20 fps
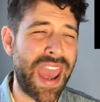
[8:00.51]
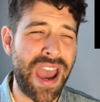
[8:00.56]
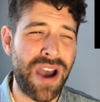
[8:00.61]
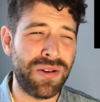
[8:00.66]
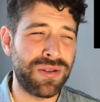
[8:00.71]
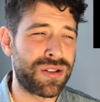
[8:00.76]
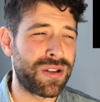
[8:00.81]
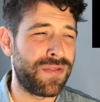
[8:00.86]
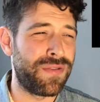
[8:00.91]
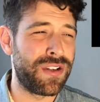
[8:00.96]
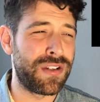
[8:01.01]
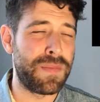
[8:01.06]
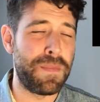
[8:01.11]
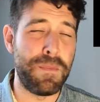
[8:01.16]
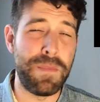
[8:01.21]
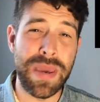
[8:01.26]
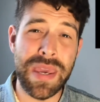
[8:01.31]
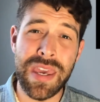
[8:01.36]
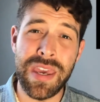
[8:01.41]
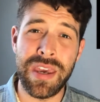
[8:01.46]
ounce of his
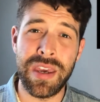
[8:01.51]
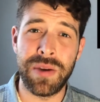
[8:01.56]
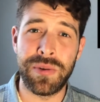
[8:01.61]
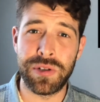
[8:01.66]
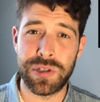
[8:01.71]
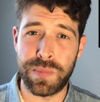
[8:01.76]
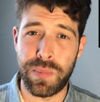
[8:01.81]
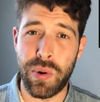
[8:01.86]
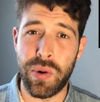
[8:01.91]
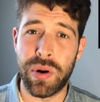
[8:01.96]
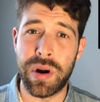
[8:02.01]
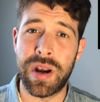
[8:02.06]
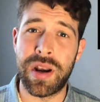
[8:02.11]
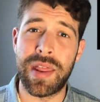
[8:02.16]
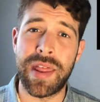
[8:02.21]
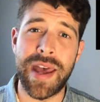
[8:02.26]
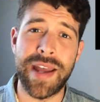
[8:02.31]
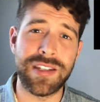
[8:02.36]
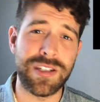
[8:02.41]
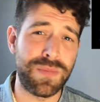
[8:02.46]
being was poured
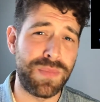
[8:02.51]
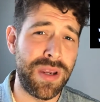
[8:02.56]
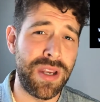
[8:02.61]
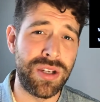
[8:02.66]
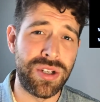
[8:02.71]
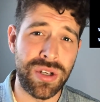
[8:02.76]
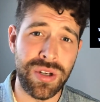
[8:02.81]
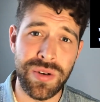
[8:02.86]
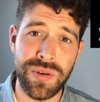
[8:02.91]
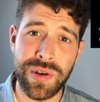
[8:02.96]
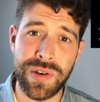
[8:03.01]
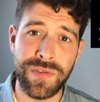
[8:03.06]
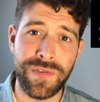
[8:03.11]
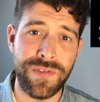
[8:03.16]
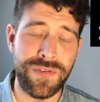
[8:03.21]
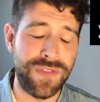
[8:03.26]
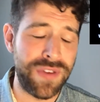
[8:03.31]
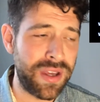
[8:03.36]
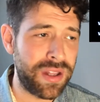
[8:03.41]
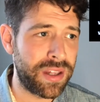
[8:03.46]
into that speech, and you could
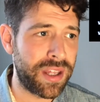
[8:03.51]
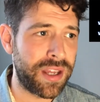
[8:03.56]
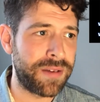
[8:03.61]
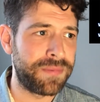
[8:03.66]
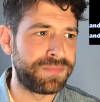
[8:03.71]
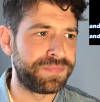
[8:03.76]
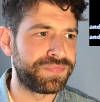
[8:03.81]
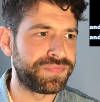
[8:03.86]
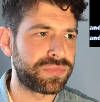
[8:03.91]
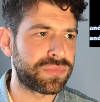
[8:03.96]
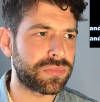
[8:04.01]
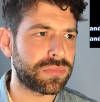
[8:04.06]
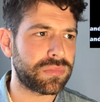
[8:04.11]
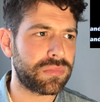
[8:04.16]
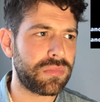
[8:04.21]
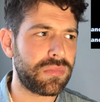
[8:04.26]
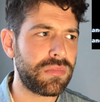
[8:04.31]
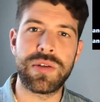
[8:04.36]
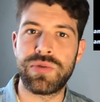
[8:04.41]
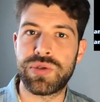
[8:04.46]
feel it.
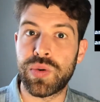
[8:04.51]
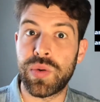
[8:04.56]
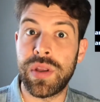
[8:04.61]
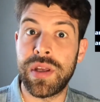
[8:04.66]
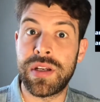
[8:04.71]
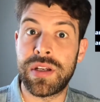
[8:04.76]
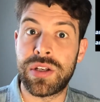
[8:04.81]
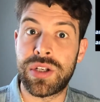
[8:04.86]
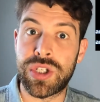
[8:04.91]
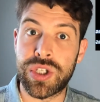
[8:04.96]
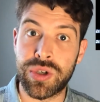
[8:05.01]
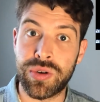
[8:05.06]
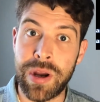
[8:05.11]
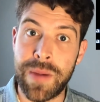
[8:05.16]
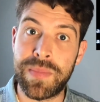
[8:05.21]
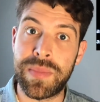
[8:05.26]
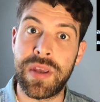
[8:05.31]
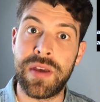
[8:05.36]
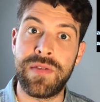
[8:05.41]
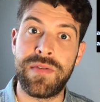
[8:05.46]
He was really
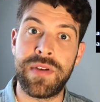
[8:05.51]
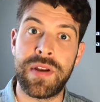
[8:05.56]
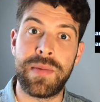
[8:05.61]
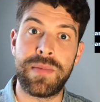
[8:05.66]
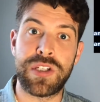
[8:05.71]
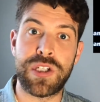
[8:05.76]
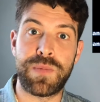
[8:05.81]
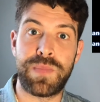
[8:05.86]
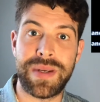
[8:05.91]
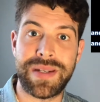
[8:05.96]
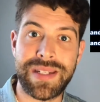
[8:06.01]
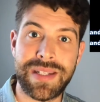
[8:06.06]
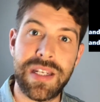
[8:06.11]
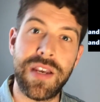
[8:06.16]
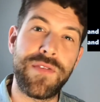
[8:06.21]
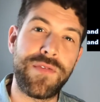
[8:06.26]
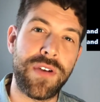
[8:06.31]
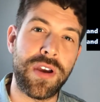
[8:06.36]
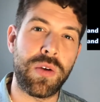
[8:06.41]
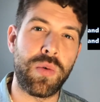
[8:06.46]
descriptive and
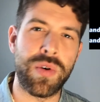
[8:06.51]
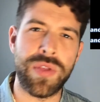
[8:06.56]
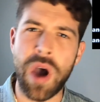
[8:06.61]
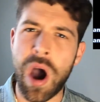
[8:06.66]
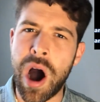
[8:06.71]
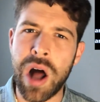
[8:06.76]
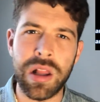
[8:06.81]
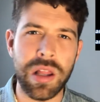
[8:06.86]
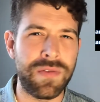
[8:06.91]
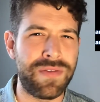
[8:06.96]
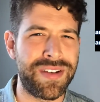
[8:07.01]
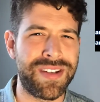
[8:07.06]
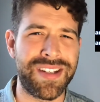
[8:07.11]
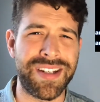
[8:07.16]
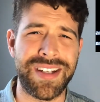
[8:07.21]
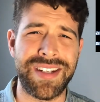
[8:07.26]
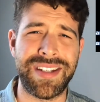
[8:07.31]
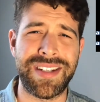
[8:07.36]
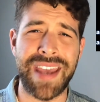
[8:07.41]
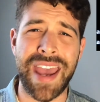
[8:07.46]
specific with all of his
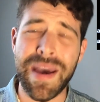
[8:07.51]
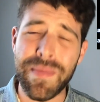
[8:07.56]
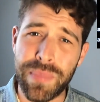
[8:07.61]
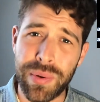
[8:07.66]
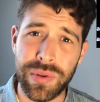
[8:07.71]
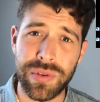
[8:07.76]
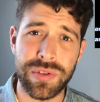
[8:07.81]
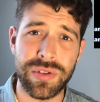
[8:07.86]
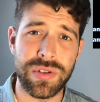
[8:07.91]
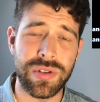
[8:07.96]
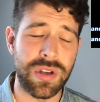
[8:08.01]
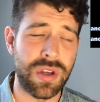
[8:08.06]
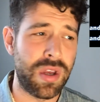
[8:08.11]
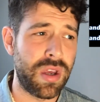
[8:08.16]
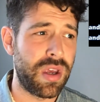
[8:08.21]
examples.